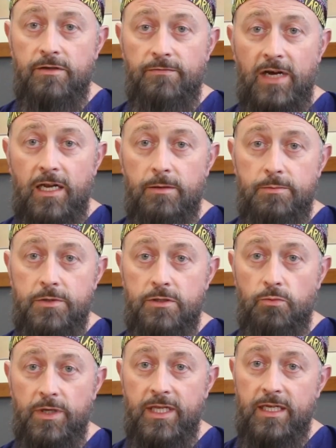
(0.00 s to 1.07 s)
develops
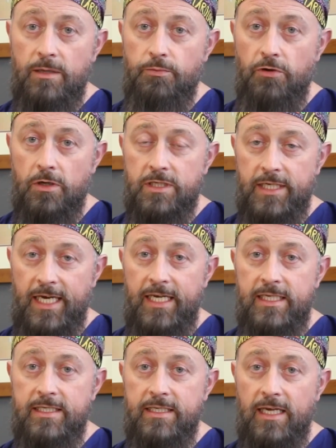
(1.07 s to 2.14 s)
within the
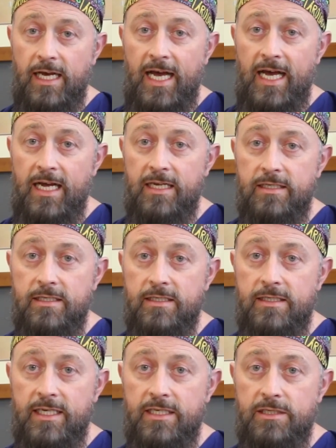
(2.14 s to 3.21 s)
prostate
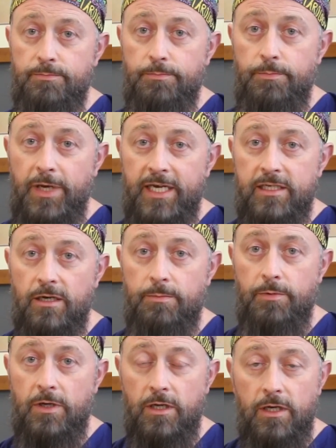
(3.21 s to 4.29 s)
and is picked
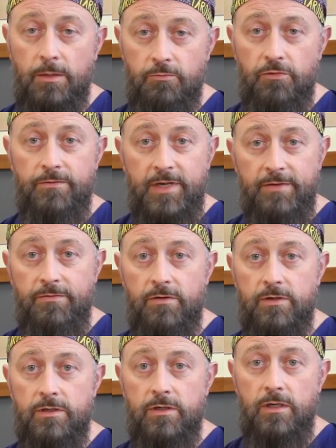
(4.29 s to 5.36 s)
up on a number of
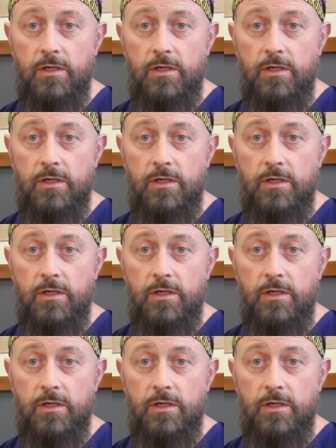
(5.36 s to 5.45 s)
different